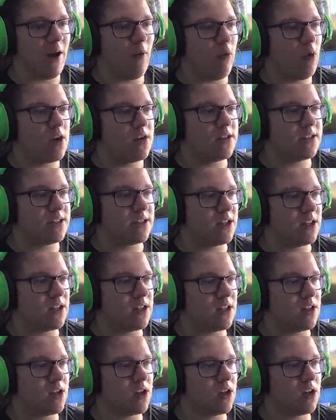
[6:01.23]
was
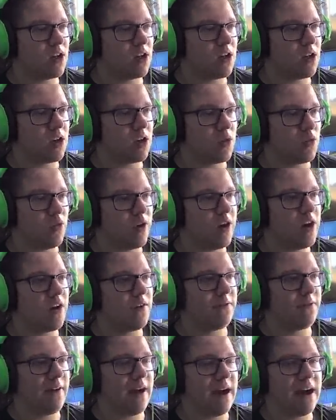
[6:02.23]
Ring of
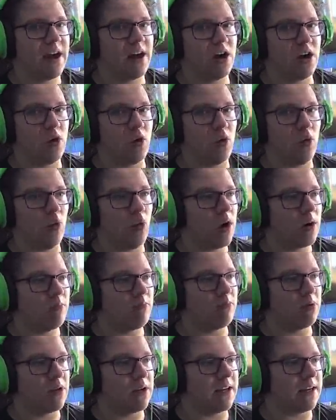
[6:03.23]
Fire, one
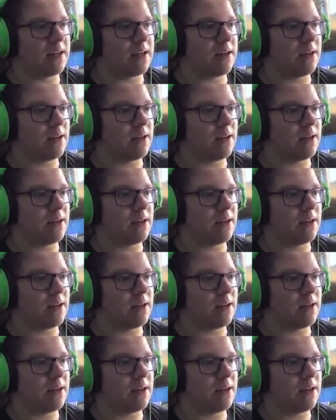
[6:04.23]
bullet.